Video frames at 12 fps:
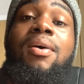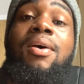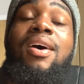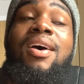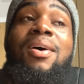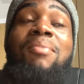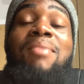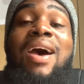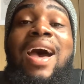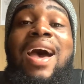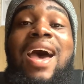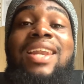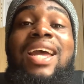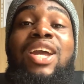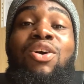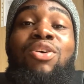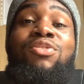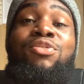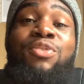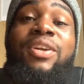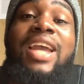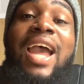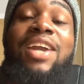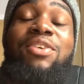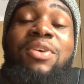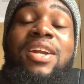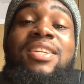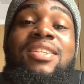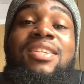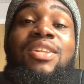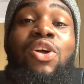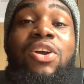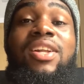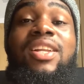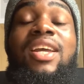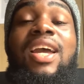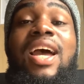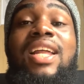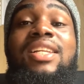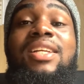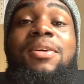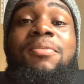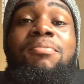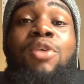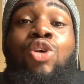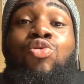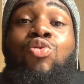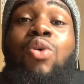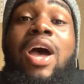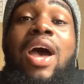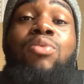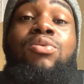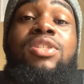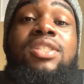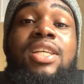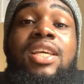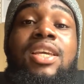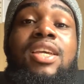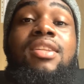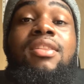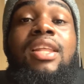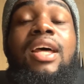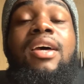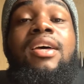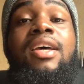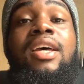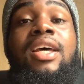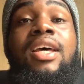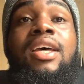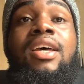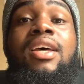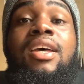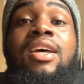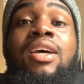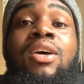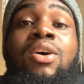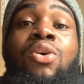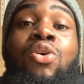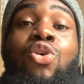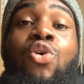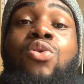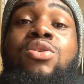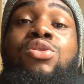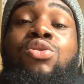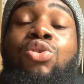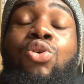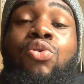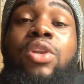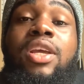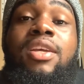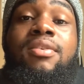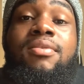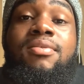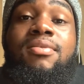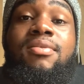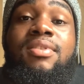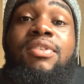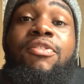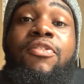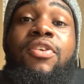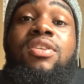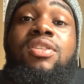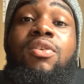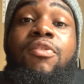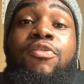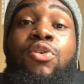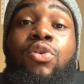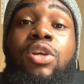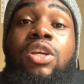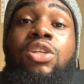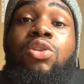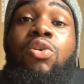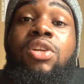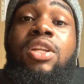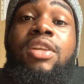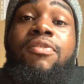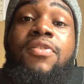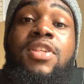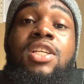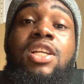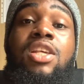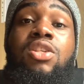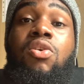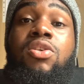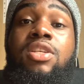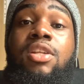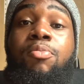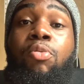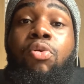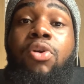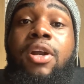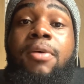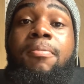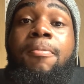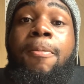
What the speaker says: And I got really high grades, luckily. And so I was thinking that going to uni, the first year of uni, studying the physician associate program.